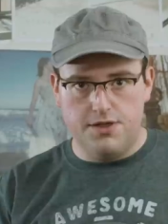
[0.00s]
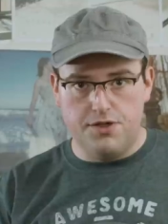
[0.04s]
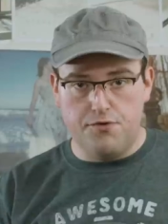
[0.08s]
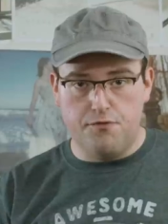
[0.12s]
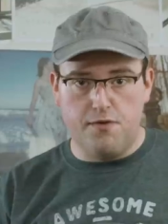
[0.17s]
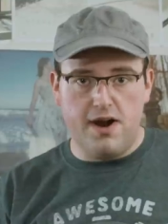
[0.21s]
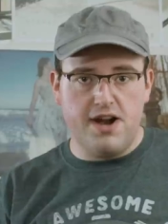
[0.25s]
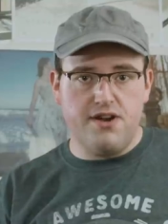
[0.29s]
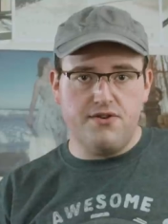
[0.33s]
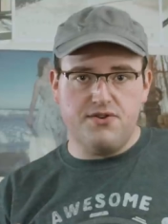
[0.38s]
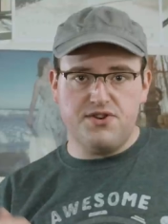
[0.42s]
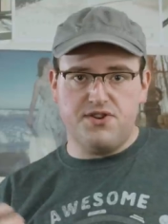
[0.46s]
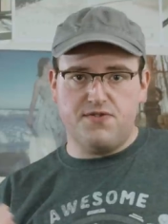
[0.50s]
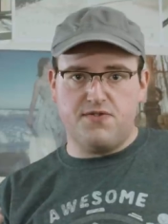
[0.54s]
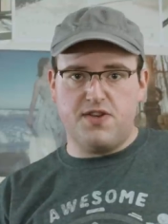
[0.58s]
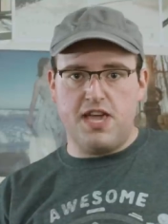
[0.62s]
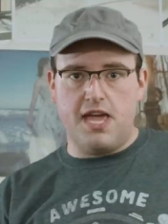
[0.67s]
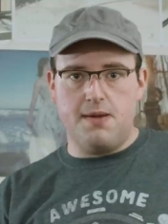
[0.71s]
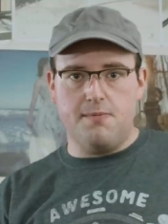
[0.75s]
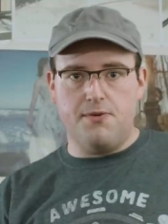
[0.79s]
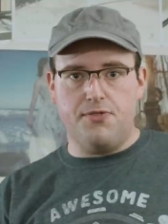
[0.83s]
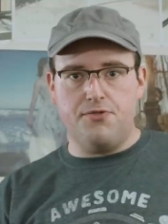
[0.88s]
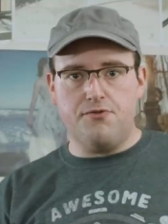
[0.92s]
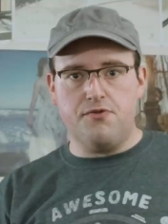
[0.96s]
The writers of
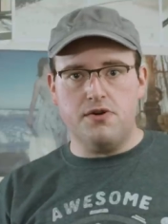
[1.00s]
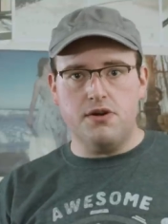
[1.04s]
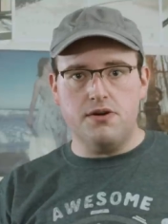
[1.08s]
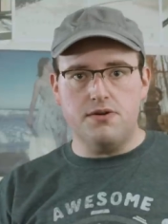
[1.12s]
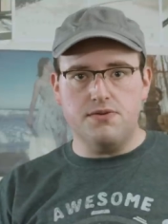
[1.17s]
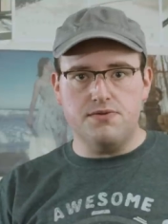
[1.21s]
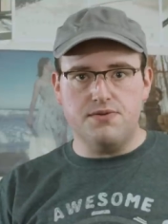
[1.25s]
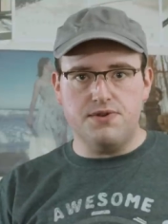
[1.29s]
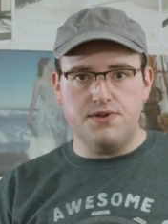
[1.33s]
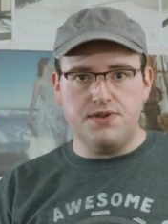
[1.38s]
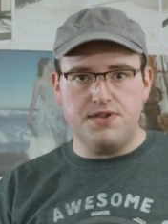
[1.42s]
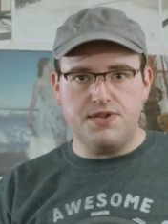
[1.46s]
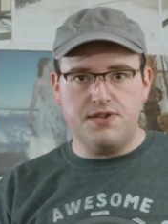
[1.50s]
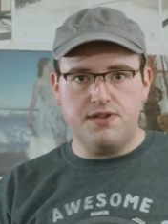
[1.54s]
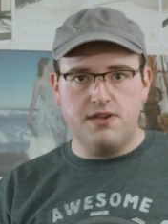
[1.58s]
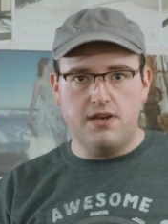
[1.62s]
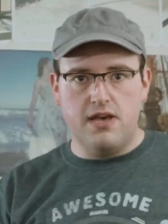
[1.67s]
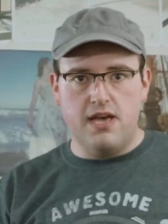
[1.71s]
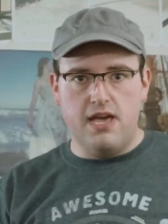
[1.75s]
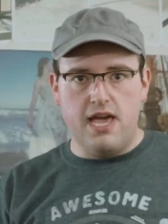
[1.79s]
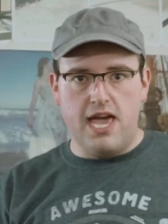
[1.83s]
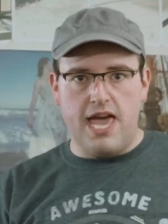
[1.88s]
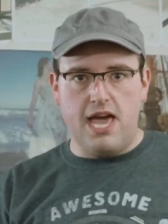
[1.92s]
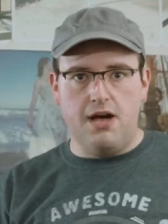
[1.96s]
Game of Thrones
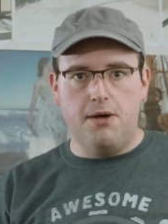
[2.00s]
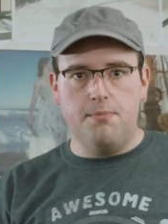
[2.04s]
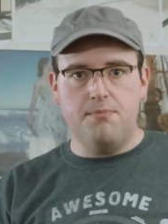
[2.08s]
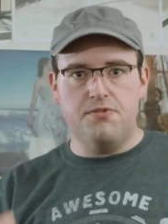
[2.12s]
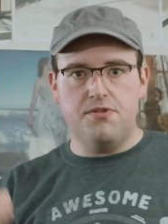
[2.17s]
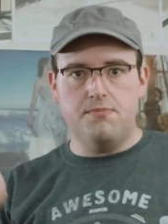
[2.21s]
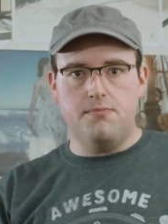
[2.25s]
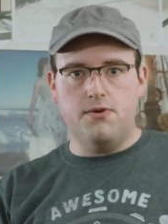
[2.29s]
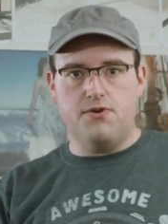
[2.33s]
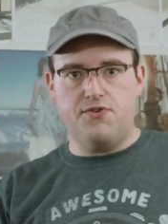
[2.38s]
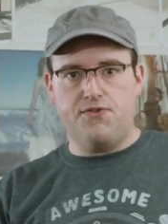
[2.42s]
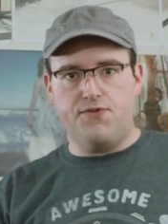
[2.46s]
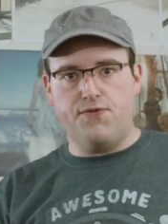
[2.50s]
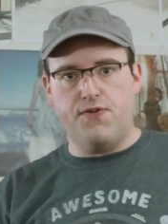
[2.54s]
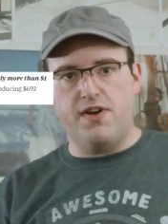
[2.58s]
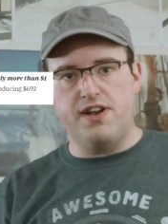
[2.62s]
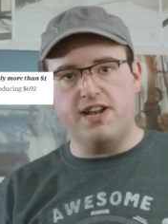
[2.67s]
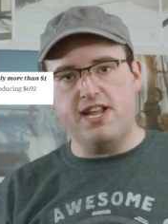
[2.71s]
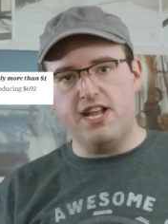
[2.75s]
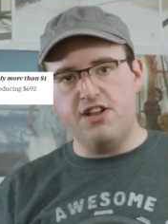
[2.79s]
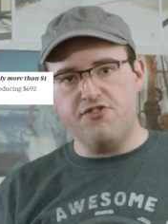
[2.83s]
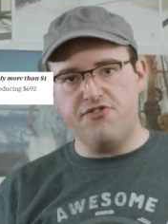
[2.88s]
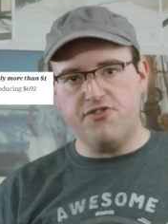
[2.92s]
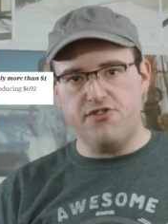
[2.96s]
helmed the most
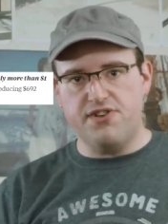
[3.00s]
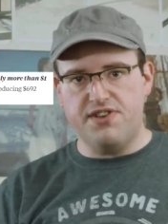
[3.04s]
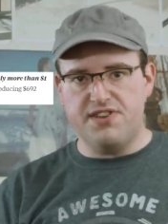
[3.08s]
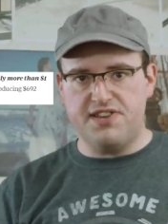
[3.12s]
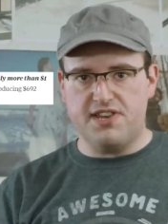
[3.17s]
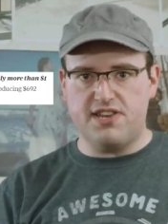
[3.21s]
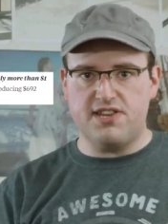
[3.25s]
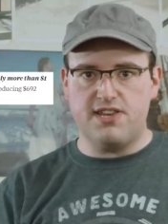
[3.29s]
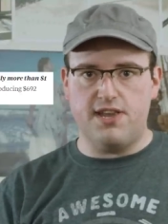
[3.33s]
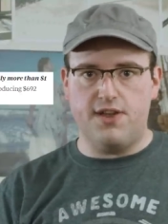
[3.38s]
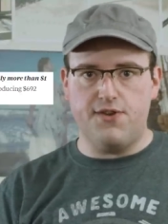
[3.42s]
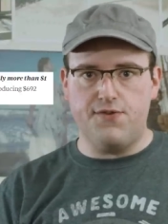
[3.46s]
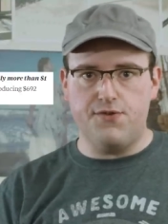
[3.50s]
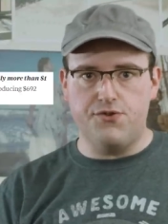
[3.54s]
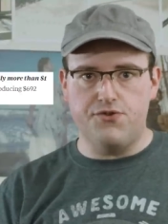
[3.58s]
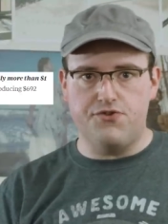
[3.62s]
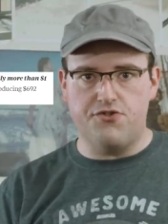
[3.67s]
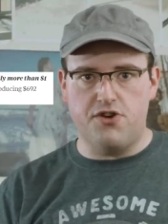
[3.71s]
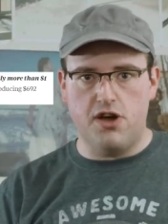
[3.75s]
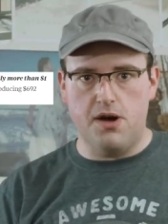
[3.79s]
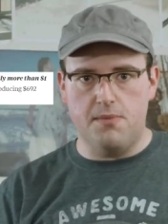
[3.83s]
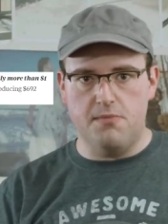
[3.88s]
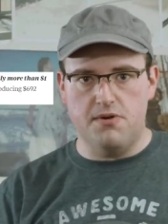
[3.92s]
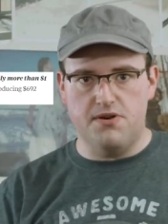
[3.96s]
financially successful
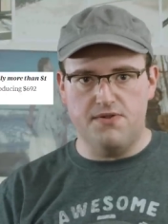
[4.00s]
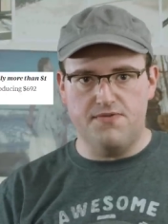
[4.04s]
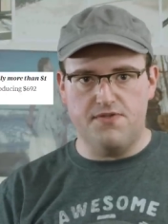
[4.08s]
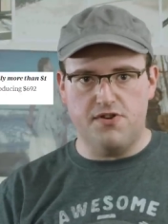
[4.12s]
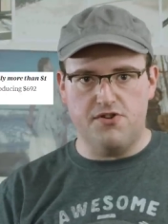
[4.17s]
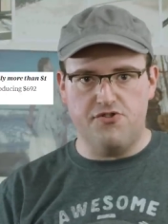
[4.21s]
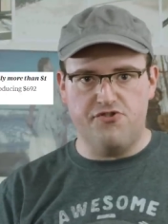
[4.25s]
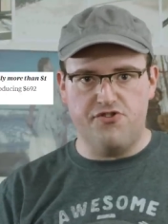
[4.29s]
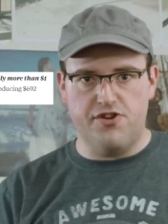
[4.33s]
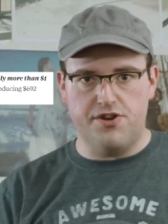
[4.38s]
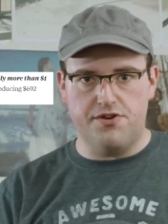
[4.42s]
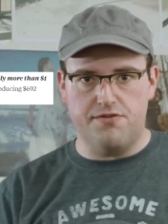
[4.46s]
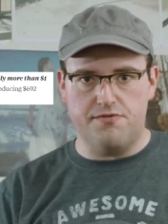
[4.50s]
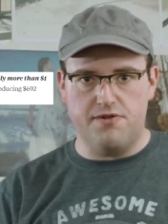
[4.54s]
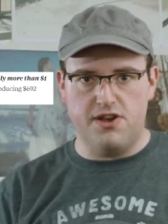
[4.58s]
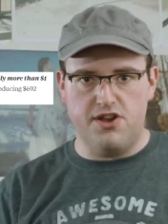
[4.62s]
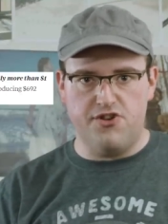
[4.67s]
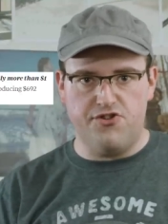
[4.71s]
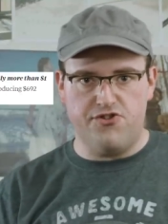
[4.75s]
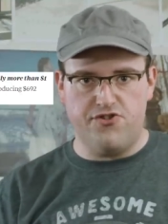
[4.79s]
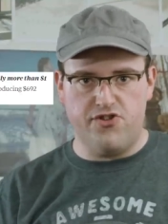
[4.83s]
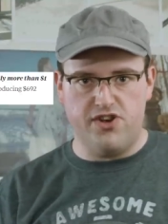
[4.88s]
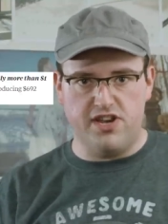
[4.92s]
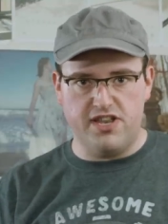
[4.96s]
drama of our
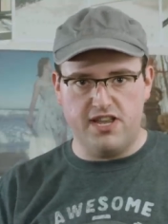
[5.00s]
generation,